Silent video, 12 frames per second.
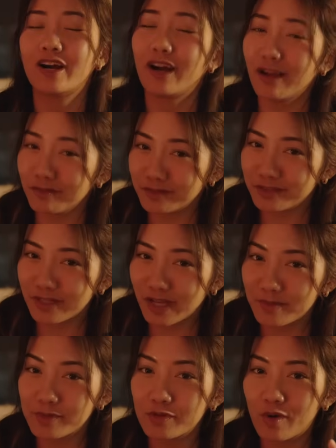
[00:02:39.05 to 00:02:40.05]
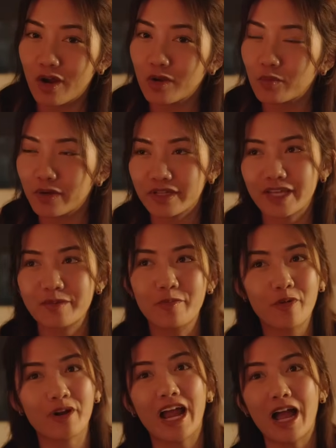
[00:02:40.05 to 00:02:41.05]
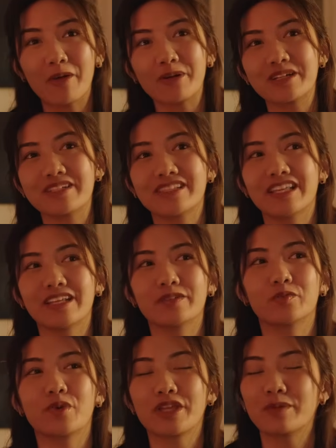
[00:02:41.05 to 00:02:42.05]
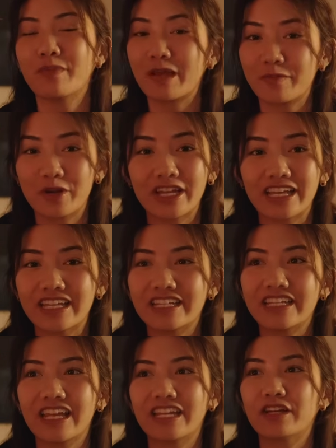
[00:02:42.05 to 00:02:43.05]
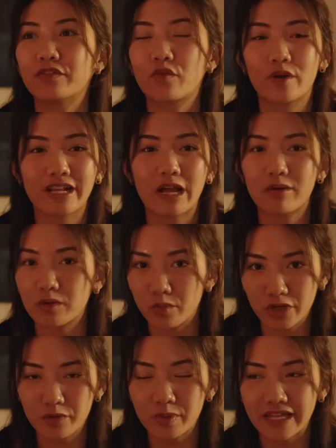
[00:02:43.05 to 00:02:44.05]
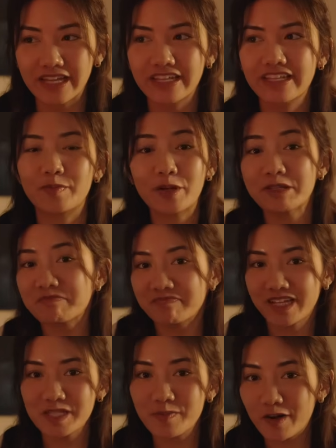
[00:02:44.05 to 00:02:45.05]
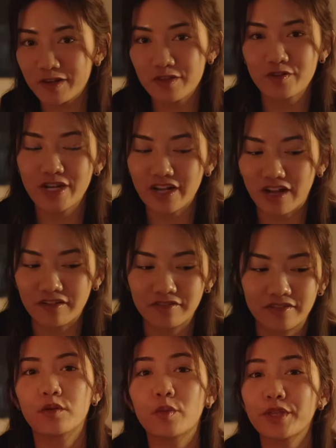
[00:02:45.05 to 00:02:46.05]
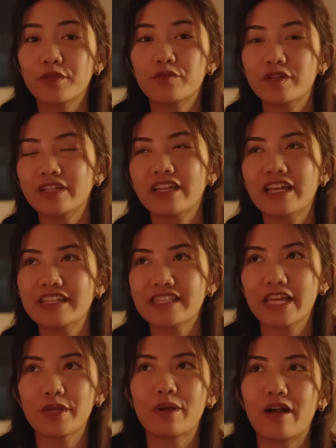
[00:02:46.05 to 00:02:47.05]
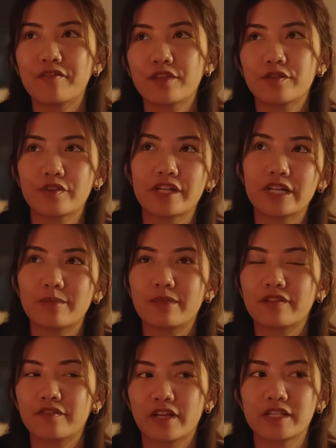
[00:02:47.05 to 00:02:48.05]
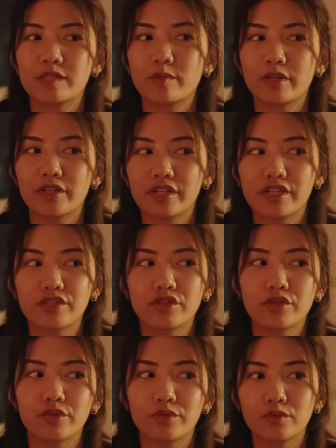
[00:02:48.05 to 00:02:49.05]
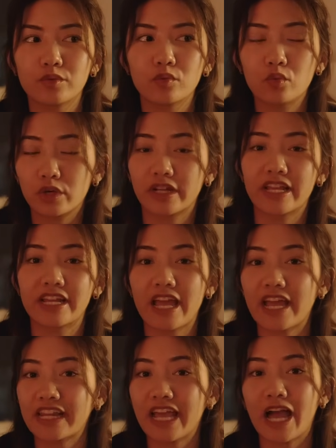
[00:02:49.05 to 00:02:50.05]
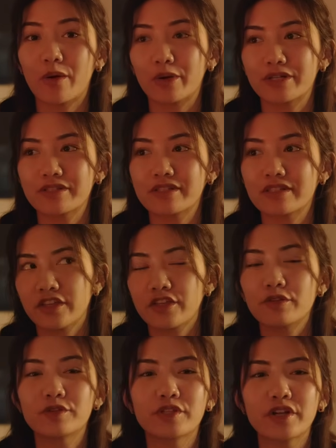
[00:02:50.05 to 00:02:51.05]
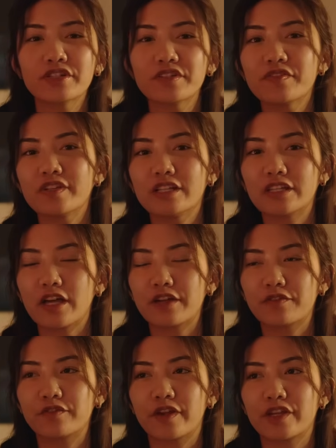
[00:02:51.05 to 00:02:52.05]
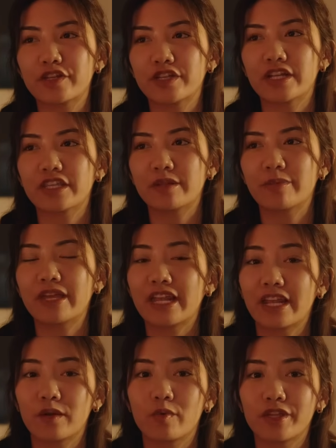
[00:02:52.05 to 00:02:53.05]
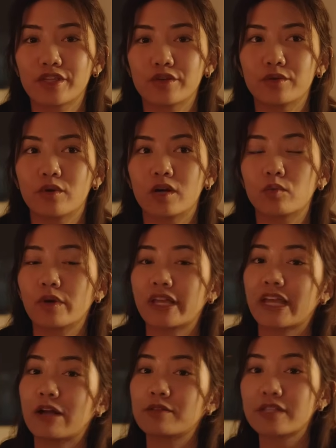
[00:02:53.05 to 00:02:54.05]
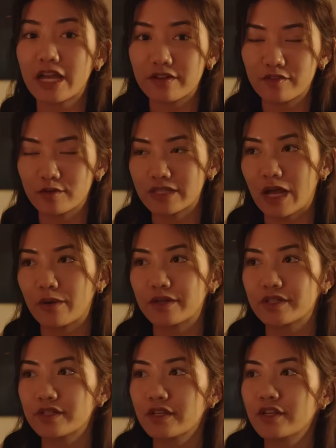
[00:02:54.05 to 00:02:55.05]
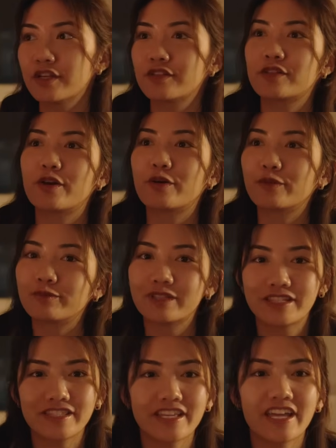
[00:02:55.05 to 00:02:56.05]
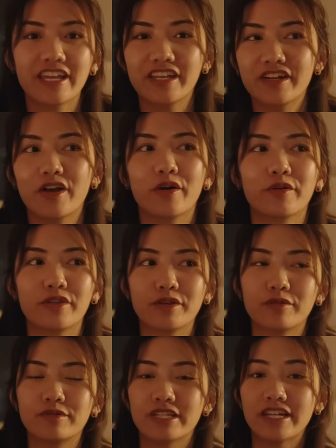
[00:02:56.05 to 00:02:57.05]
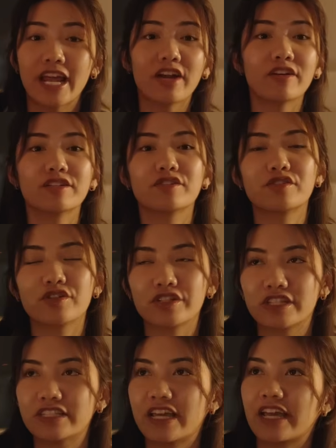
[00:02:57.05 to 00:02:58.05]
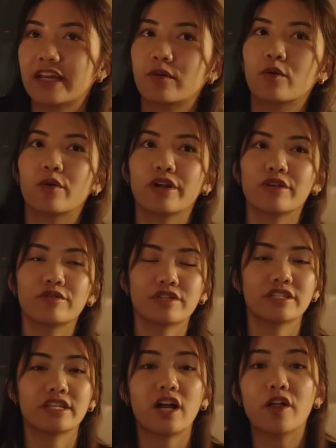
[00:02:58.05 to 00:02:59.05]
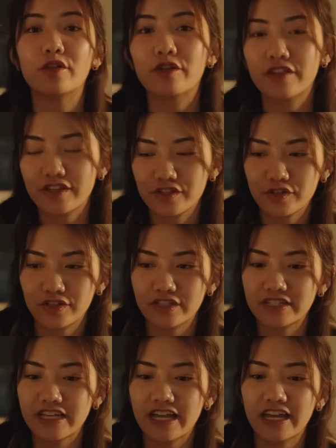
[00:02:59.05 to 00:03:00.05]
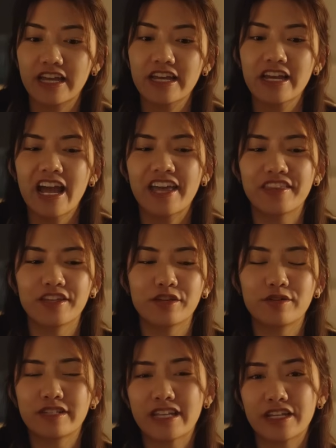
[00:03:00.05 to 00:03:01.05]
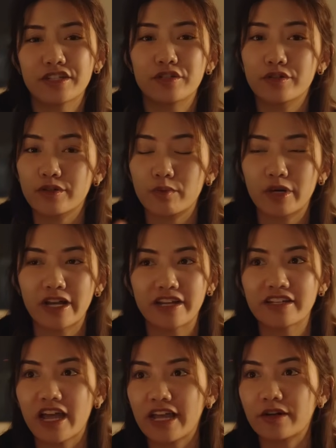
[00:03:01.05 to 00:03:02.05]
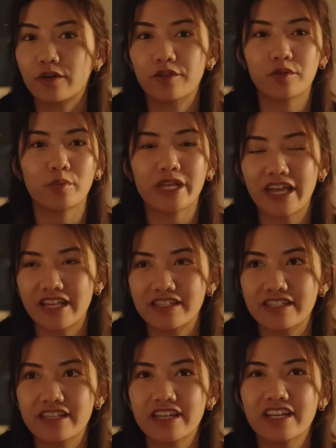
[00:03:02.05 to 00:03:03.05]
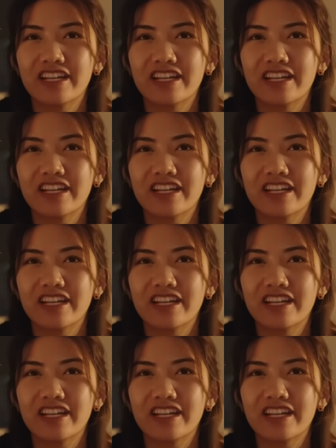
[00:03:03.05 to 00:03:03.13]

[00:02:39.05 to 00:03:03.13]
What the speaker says: Oftentimes you are working more hours than what you might put in a 40-hour work week, but that's part of the trade-off. When you realize that you have the freedom and flexibility to work in any hours, you start to feel a lot of friction in the beginning when you are working outside of those hours. So let's say, you did errands during the day or you just did other things during the day and then you decide to do your work at night or on the weekends.